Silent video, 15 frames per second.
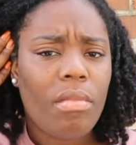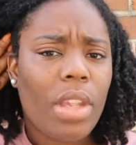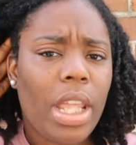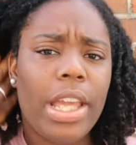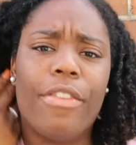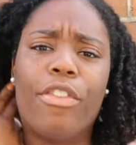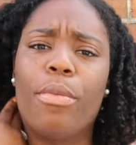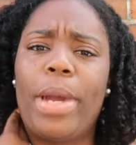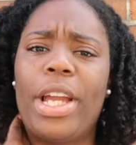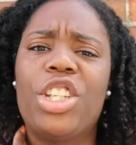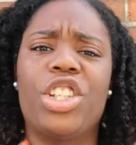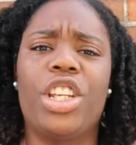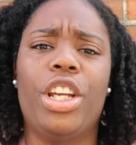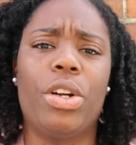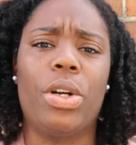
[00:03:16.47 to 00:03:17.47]
information
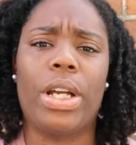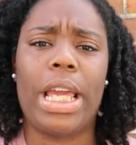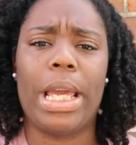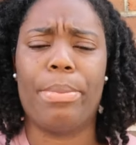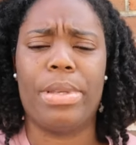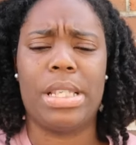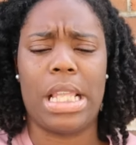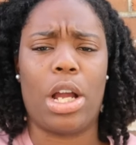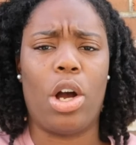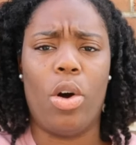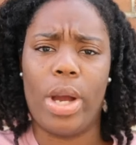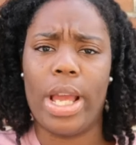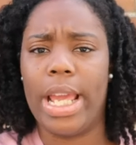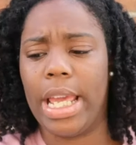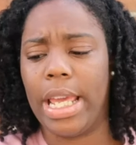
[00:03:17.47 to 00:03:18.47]
here on campus like on
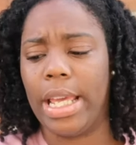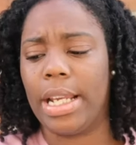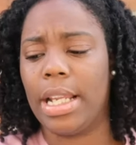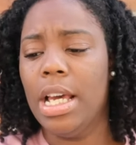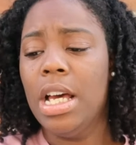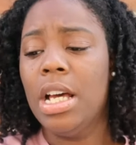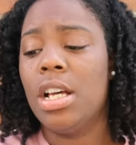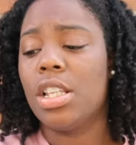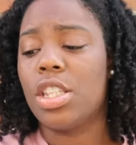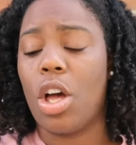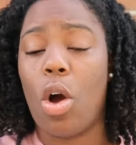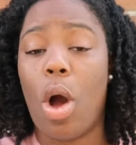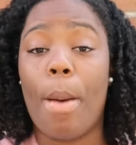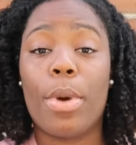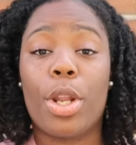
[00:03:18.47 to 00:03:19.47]
hand so
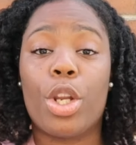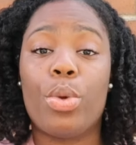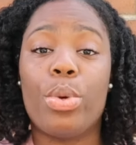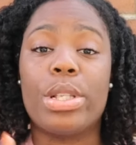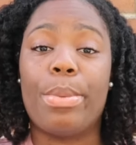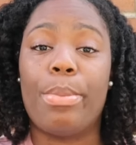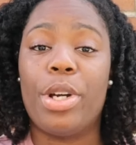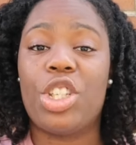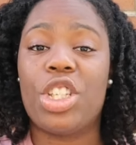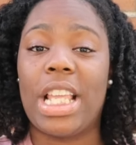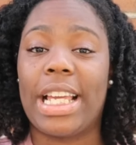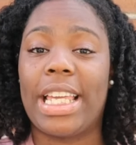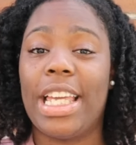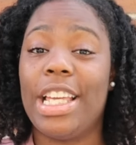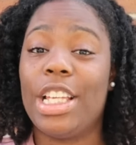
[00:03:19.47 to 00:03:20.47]
i'm going to do as much as i
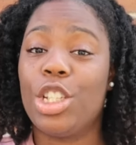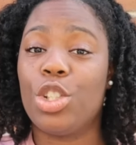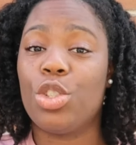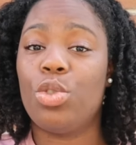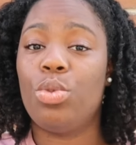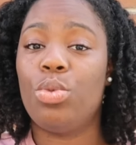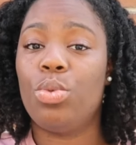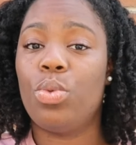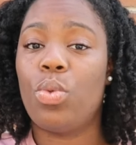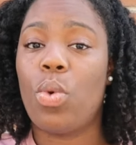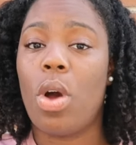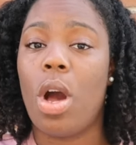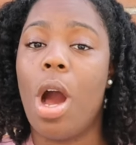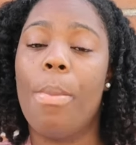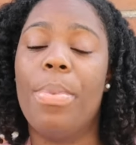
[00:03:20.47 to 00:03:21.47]
can do
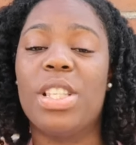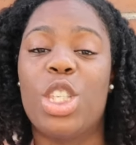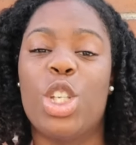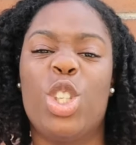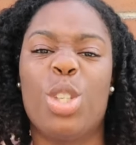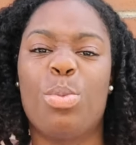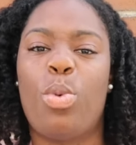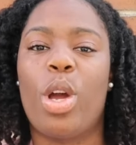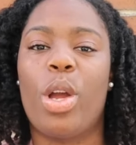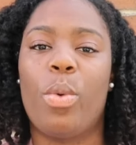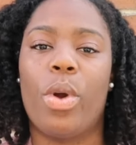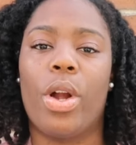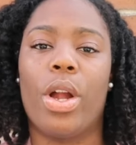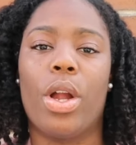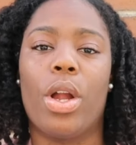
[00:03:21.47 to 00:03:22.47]
up until the point
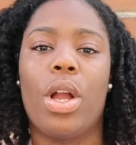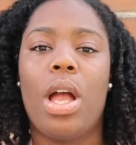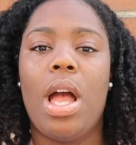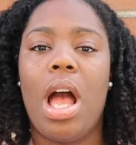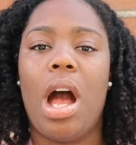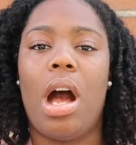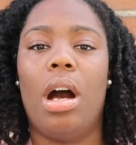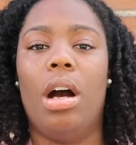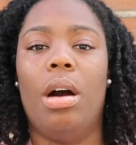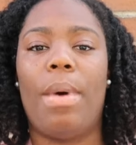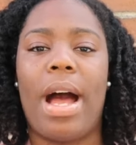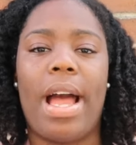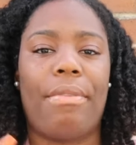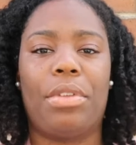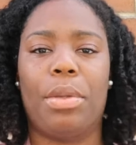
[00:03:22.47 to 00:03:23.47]
where um, I
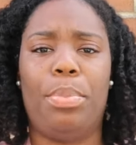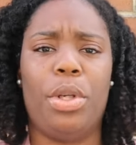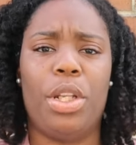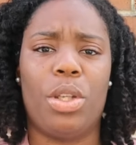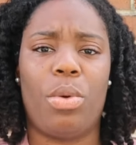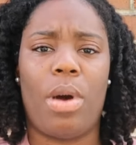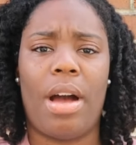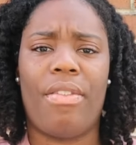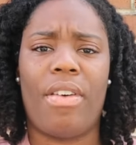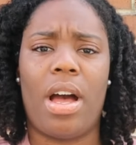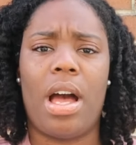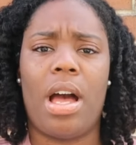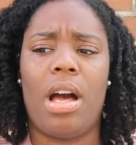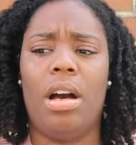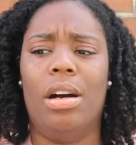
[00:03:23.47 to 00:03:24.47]
have to put in the
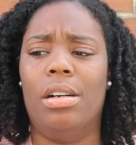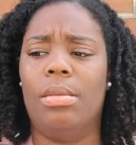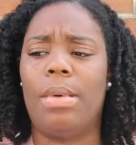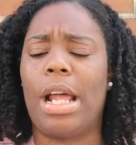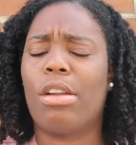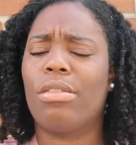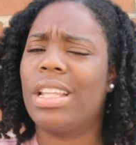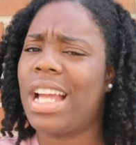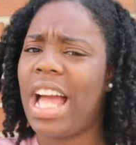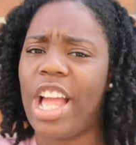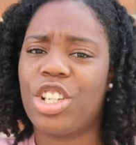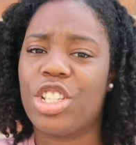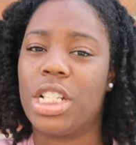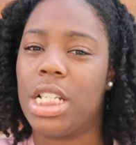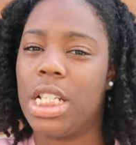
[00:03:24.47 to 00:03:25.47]
Wi-Fi. Um, I don't think I
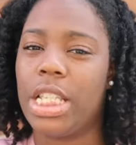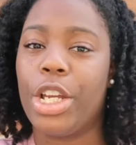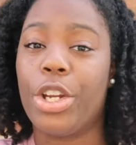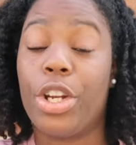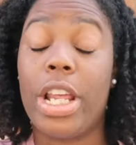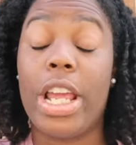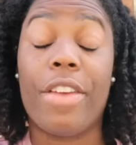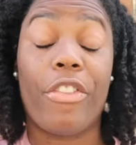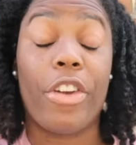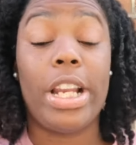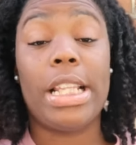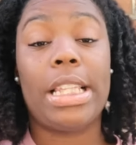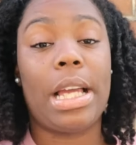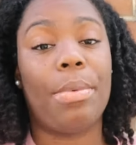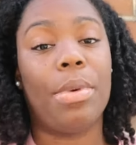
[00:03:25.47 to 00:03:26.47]
actually need the internet for
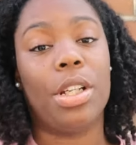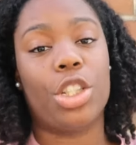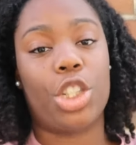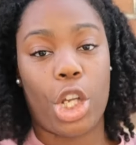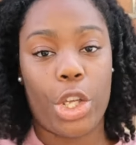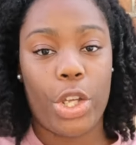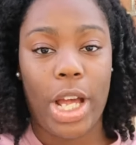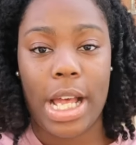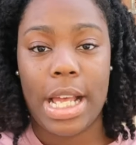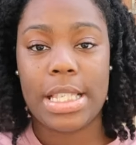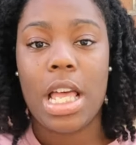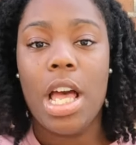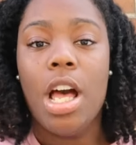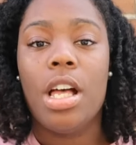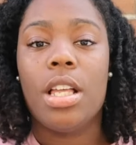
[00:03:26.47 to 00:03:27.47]
anything I'm going to show you guys.
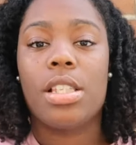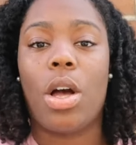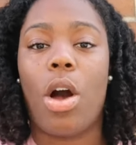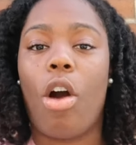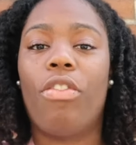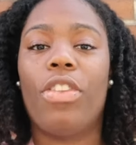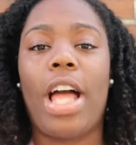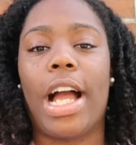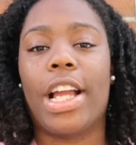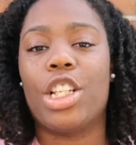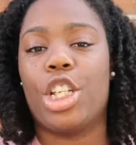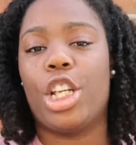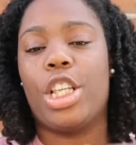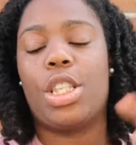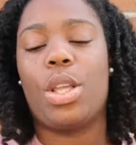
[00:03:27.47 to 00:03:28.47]
So hopefully I can
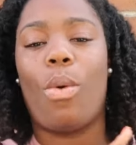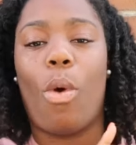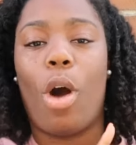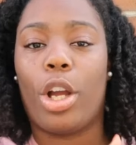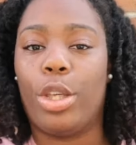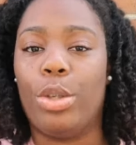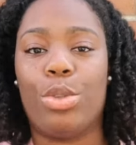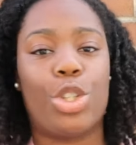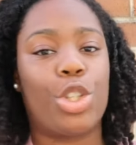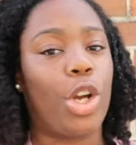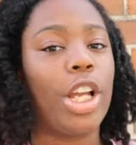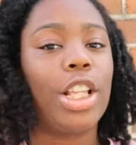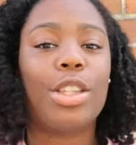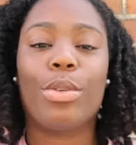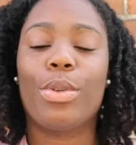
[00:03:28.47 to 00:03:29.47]
just walk you
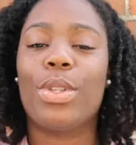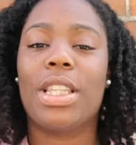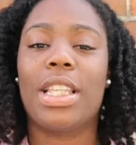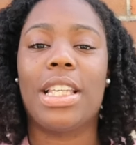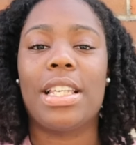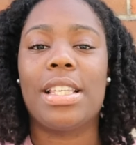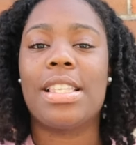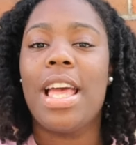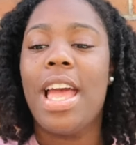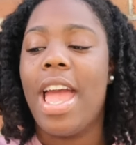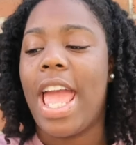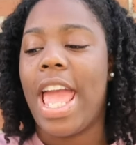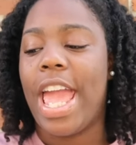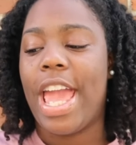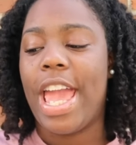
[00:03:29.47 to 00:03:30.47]
straight through this
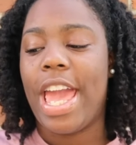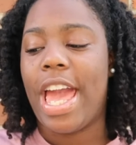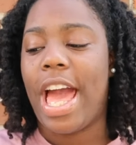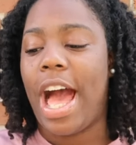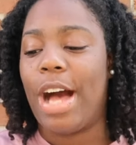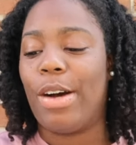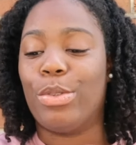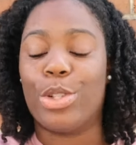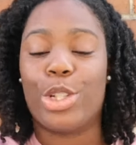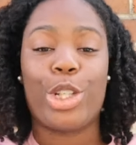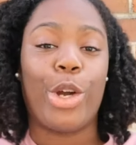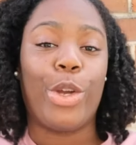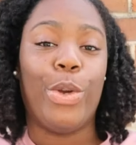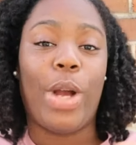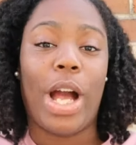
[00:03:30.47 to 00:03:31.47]
and I will show
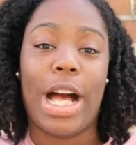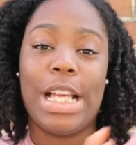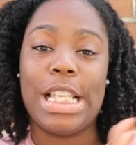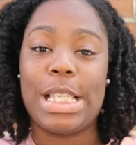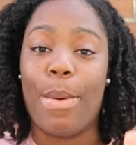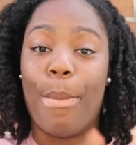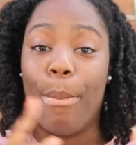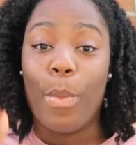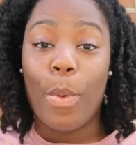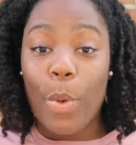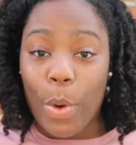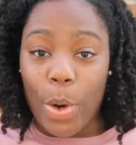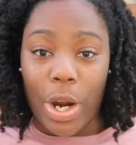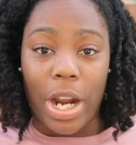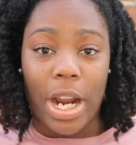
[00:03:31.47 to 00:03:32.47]
you guys
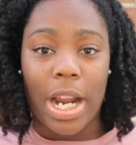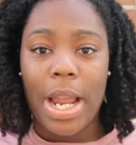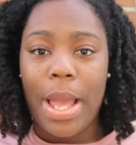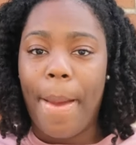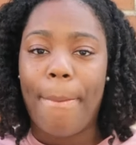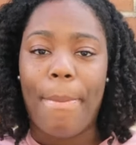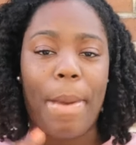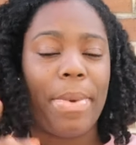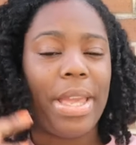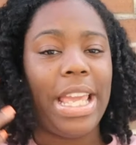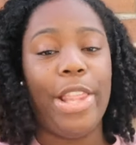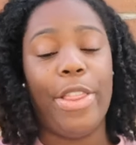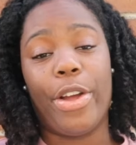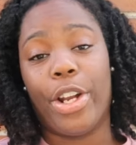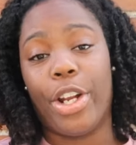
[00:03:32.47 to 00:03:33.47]
more maybe
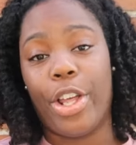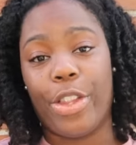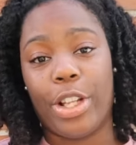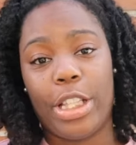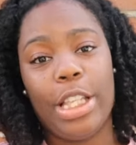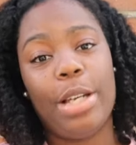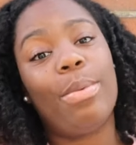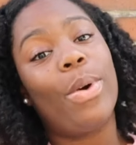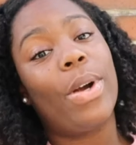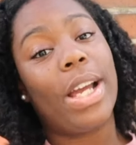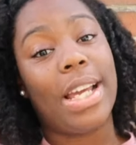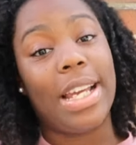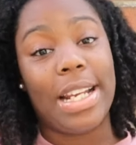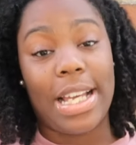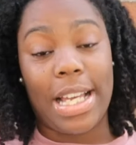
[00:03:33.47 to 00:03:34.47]
either in another clip or
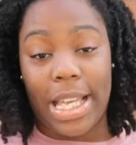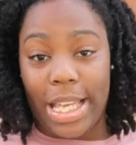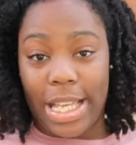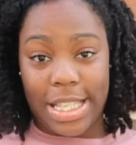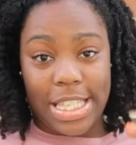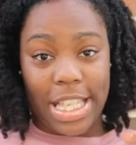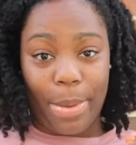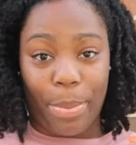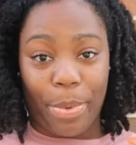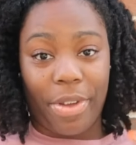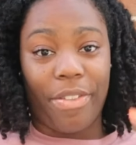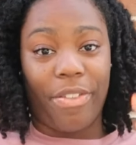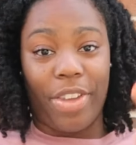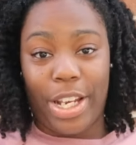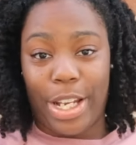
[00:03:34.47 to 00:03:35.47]
in a separate
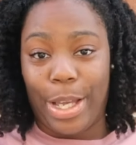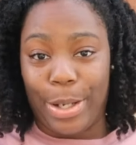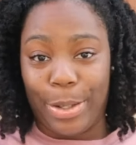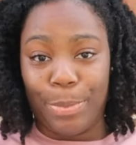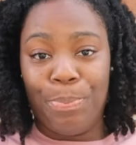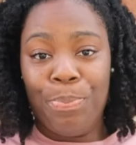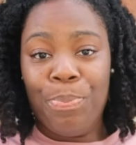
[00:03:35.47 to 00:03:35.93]
video.